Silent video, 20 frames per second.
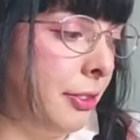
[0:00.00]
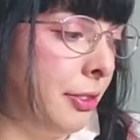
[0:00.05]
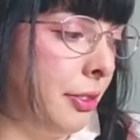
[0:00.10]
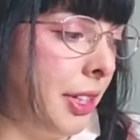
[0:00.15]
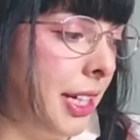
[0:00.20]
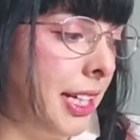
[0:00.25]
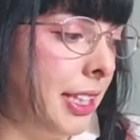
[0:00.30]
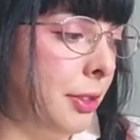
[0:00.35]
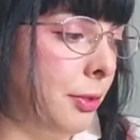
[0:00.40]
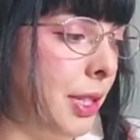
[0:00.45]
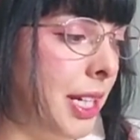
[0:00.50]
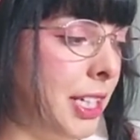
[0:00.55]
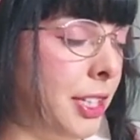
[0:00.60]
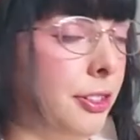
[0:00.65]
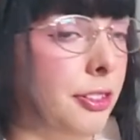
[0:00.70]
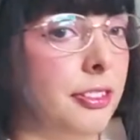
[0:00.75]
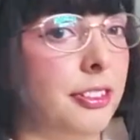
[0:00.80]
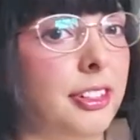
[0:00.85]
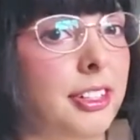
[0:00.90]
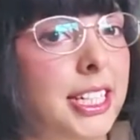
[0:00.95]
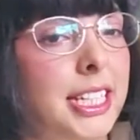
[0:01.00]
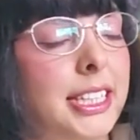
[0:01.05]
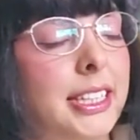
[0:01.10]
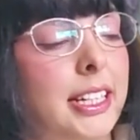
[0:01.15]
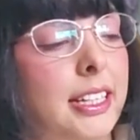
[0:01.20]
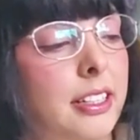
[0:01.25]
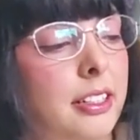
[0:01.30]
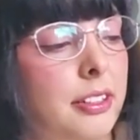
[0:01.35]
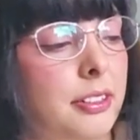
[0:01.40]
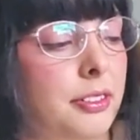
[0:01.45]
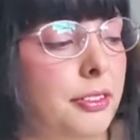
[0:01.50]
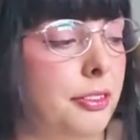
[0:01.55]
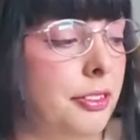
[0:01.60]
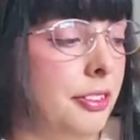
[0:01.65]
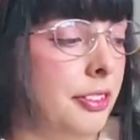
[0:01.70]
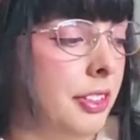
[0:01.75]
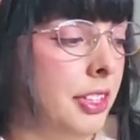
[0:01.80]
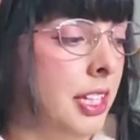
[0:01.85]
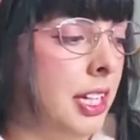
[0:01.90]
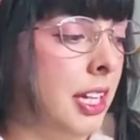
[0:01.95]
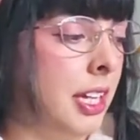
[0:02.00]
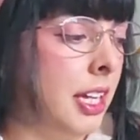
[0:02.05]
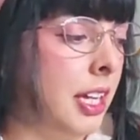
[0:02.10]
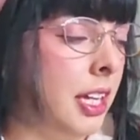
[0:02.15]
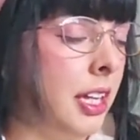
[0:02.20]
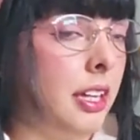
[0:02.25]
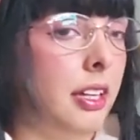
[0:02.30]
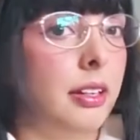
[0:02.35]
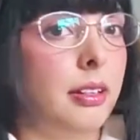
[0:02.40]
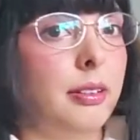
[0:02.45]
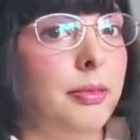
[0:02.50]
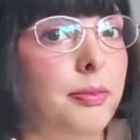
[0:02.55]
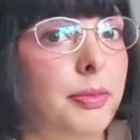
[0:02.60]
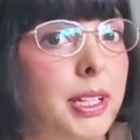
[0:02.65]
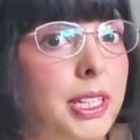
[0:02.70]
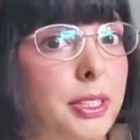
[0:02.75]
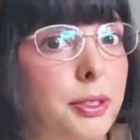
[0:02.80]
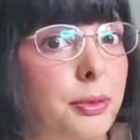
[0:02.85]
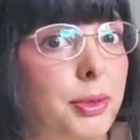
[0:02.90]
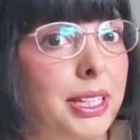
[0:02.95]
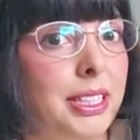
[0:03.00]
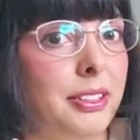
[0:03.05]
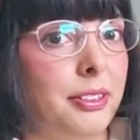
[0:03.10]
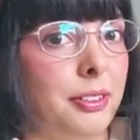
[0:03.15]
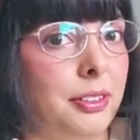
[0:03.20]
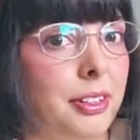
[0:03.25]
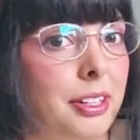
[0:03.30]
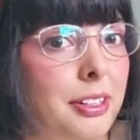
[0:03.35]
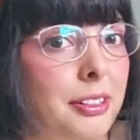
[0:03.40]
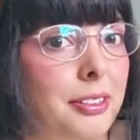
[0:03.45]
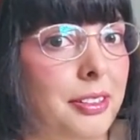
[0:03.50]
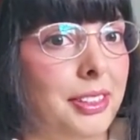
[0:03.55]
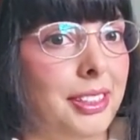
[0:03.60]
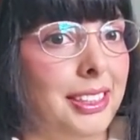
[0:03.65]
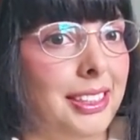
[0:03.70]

hand wash your Lolita clothes. Please wash your clothes.